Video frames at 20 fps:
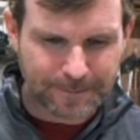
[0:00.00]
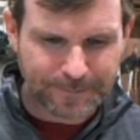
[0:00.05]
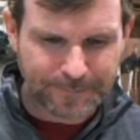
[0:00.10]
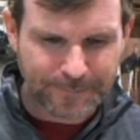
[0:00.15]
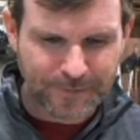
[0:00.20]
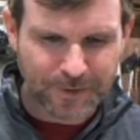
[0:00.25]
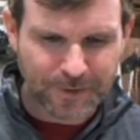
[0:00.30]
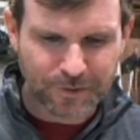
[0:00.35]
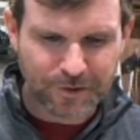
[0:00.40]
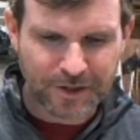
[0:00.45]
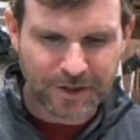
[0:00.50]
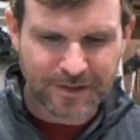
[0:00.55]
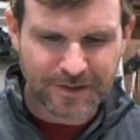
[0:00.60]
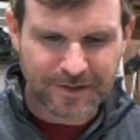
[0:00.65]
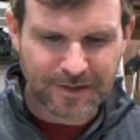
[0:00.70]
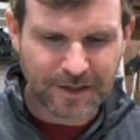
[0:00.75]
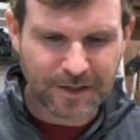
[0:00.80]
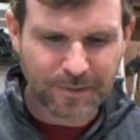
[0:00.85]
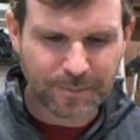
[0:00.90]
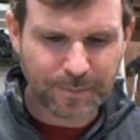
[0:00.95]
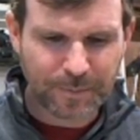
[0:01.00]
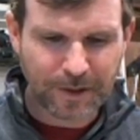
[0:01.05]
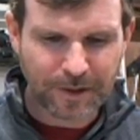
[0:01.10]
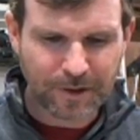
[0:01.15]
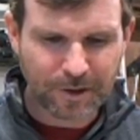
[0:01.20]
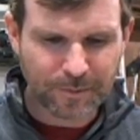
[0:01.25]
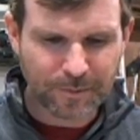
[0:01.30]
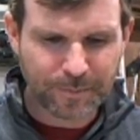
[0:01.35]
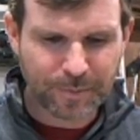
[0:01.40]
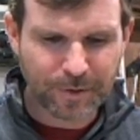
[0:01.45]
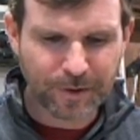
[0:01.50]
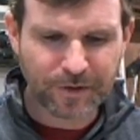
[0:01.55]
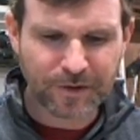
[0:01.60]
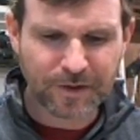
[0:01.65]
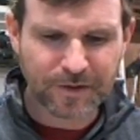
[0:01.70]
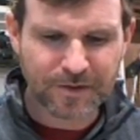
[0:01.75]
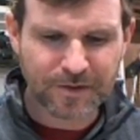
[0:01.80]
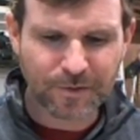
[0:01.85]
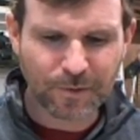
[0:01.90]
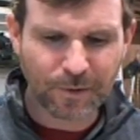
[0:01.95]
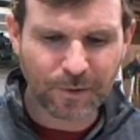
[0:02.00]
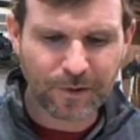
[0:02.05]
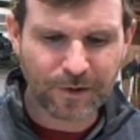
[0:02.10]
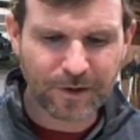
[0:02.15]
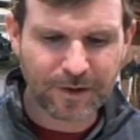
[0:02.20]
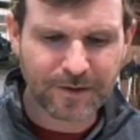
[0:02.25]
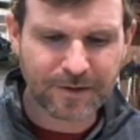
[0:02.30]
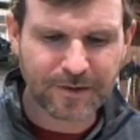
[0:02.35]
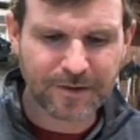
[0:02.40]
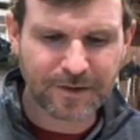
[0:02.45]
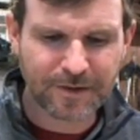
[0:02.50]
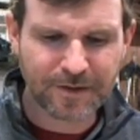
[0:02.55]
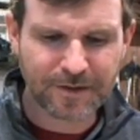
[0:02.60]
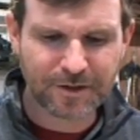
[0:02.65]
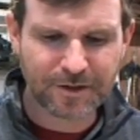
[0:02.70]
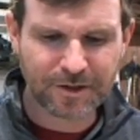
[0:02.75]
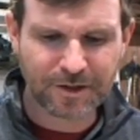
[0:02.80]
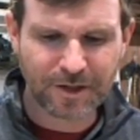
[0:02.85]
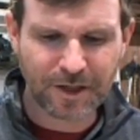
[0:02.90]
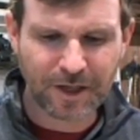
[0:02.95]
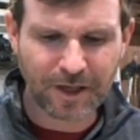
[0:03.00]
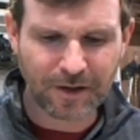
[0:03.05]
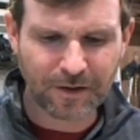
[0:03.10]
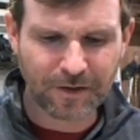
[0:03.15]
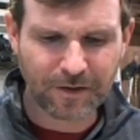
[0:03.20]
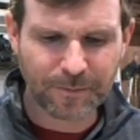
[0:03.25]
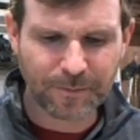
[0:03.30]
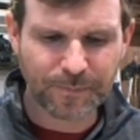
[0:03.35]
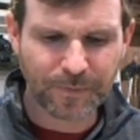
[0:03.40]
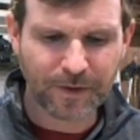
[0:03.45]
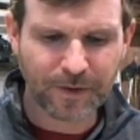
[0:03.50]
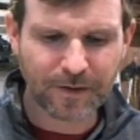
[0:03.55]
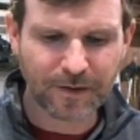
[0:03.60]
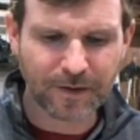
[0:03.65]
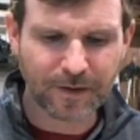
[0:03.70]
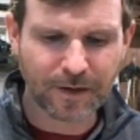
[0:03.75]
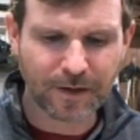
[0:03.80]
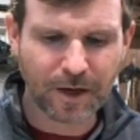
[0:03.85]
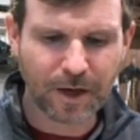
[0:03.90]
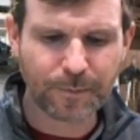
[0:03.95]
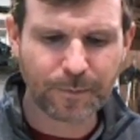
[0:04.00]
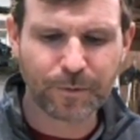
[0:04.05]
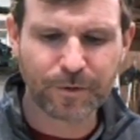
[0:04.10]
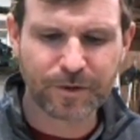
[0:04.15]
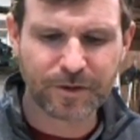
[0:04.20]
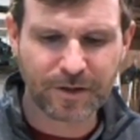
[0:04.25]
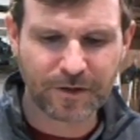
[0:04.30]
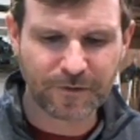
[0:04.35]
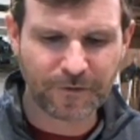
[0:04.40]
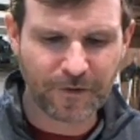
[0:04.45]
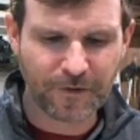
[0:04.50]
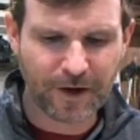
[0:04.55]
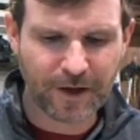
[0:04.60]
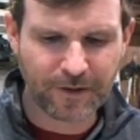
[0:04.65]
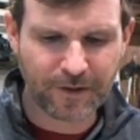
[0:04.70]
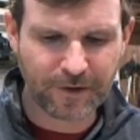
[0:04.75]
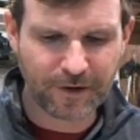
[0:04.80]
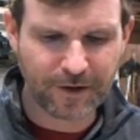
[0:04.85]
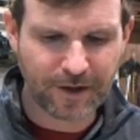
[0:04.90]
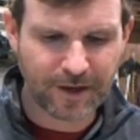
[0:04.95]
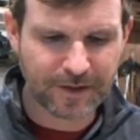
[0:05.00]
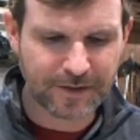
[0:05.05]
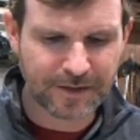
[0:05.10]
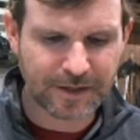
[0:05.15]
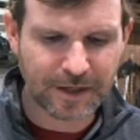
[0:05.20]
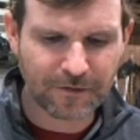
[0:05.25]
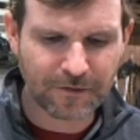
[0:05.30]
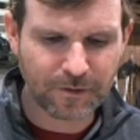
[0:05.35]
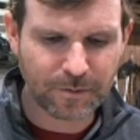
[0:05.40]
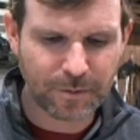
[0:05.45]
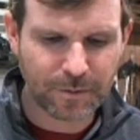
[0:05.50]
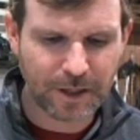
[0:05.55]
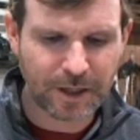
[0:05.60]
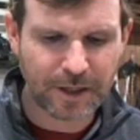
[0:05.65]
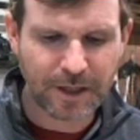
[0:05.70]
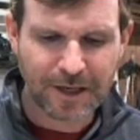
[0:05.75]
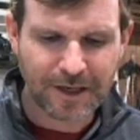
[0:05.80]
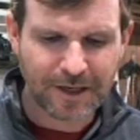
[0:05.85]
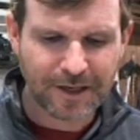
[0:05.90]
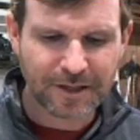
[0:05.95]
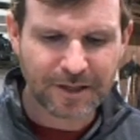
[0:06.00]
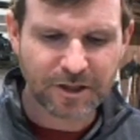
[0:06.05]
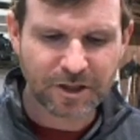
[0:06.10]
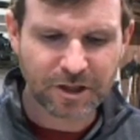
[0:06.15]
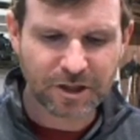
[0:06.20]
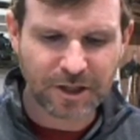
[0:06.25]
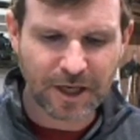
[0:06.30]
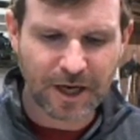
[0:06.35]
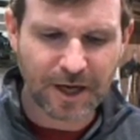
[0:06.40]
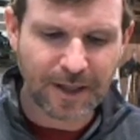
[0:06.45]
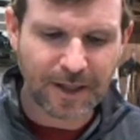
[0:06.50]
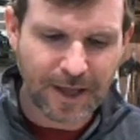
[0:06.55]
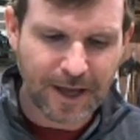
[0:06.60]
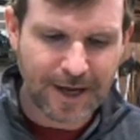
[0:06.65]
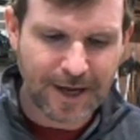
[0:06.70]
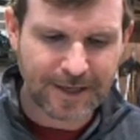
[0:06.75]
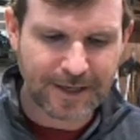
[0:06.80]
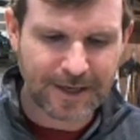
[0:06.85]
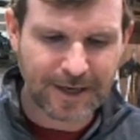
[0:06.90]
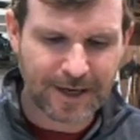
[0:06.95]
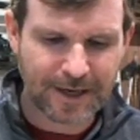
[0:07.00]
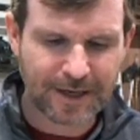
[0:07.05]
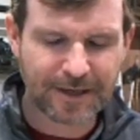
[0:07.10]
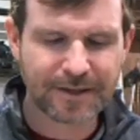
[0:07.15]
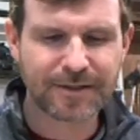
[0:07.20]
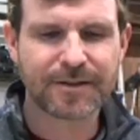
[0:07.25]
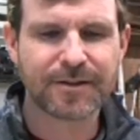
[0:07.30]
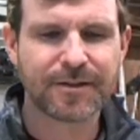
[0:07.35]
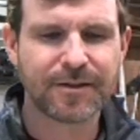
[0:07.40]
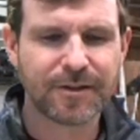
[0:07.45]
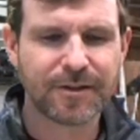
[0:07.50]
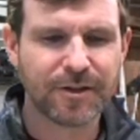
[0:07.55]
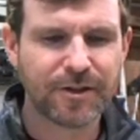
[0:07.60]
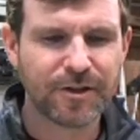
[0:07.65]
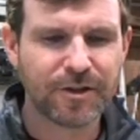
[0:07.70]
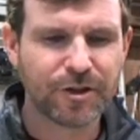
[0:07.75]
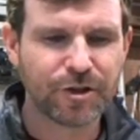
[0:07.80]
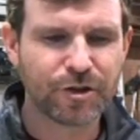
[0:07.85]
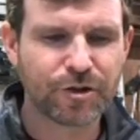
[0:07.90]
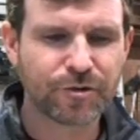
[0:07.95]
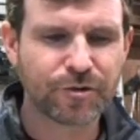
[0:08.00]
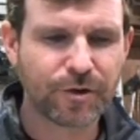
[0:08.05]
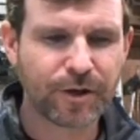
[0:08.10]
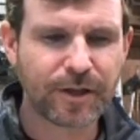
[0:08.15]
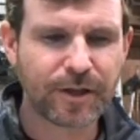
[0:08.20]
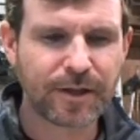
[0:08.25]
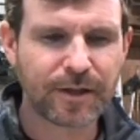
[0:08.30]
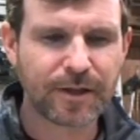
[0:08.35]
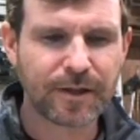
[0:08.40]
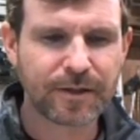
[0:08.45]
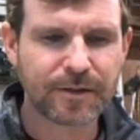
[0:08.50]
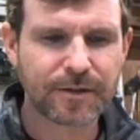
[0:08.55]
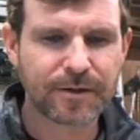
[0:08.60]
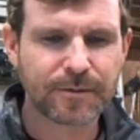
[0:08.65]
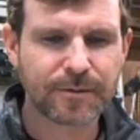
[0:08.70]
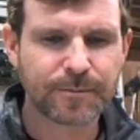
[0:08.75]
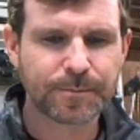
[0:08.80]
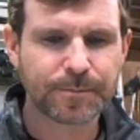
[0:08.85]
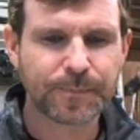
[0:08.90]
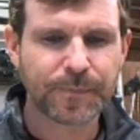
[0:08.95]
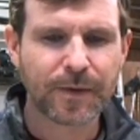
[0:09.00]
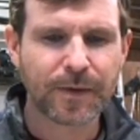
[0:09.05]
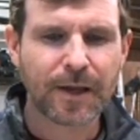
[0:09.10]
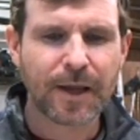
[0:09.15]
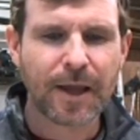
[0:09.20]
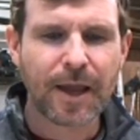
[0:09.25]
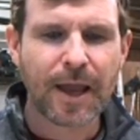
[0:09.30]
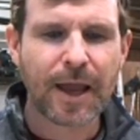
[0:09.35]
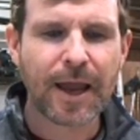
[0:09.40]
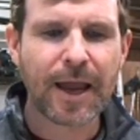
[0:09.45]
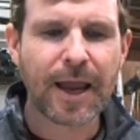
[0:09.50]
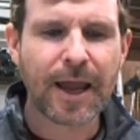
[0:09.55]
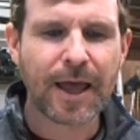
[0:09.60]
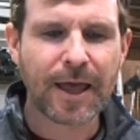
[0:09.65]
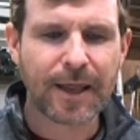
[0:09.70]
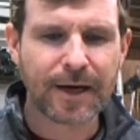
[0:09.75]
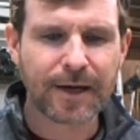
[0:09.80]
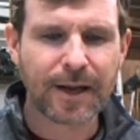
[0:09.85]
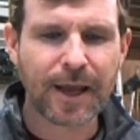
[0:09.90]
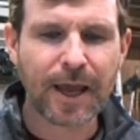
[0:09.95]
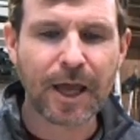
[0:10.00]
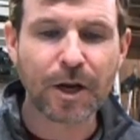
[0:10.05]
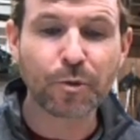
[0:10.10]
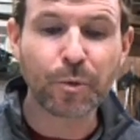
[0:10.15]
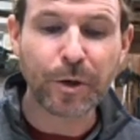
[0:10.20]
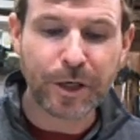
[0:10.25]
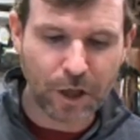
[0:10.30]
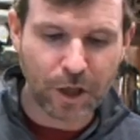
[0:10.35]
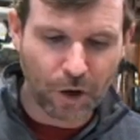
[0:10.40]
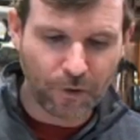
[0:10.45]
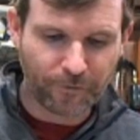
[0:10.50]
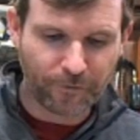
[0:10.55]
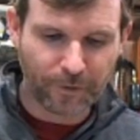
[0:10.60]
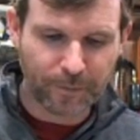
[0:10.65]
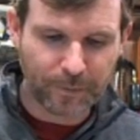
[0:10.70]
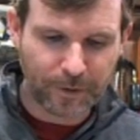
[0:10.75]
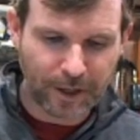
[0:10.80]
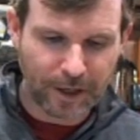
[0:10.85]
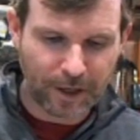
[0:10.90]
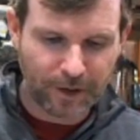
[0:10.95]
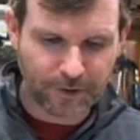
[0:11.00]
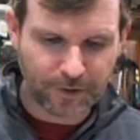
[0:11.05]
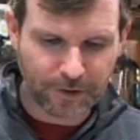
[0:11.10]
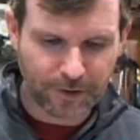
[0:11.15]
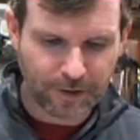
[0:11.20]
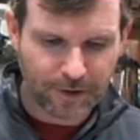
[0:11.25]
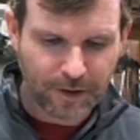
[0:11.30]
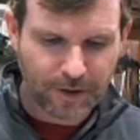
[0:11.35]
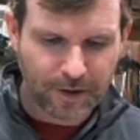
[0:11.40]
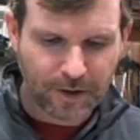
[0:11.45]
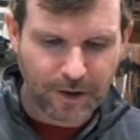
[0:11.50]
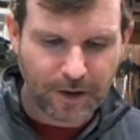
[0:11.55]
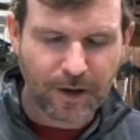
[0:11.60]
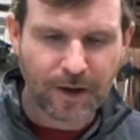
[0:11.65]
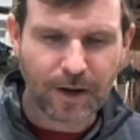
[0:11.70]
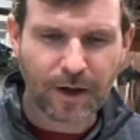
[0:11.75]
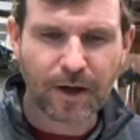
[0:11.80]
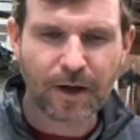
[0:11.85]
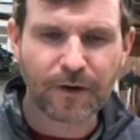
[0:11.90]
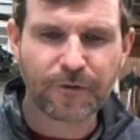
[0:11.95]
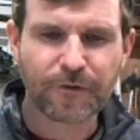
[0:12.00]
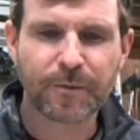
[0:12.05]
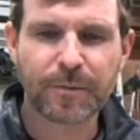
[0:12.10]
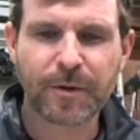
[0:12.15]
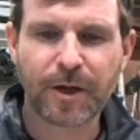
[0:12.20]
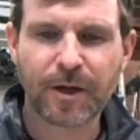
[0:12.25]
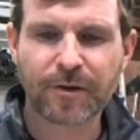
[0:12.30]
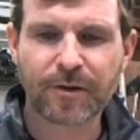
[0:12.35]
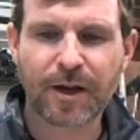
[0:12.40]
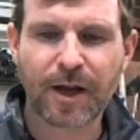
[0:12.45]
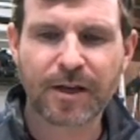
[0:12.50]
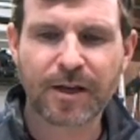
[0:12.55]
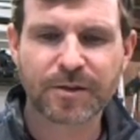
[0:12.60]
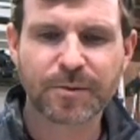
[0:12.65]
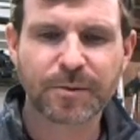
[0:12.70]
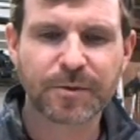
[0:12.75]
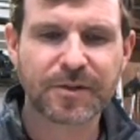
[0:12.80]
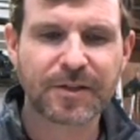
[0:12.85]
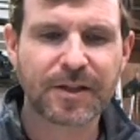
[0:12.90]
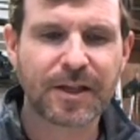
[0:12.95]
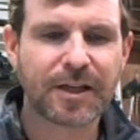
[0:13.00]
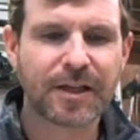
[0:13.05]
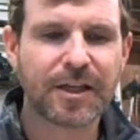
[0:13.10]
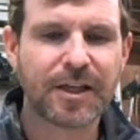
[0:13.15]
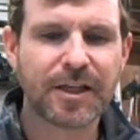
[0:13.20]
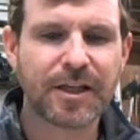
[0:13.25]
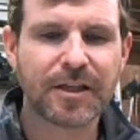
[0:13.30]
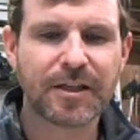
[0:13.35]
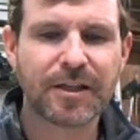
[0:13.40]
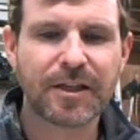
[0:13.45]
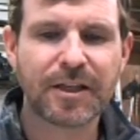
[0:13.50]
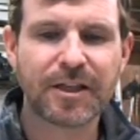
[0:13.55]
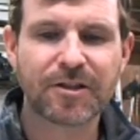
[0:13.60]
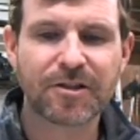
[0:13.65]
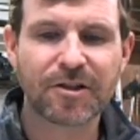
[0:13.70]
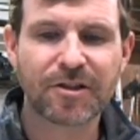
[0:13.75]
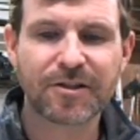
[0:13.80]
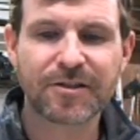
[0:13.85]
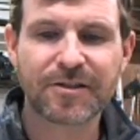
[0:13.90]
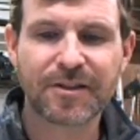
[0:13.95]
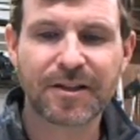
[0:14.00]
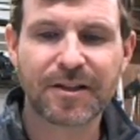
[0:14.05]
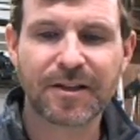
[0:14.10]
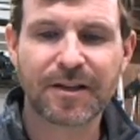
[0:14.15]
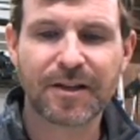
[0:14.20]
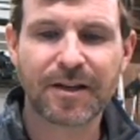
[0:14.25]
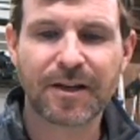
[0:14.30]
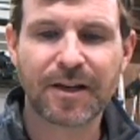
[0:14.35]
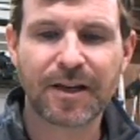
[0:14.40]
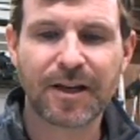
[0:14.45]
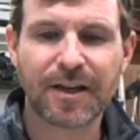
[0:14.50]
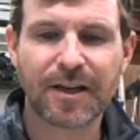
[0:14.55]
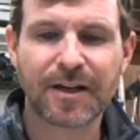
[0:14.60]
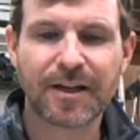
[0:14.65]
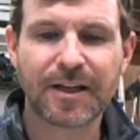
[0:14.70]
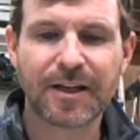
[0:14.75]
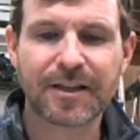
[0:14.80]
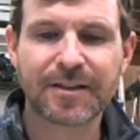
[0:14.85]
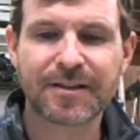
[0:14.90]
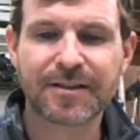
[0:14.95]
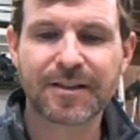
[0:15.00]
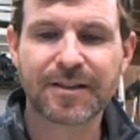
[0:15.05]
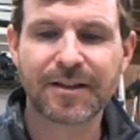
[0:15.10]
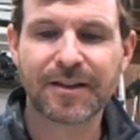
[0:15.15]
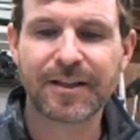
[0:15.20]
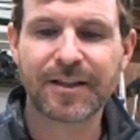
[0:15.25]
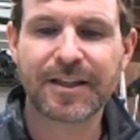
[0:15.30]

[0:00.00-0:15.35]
so Jesus said to Peter, "Put the sword into the sheath. The cup which the Father has given me, shall I not drink it?" And we know from the other Gospels that he turns and instantly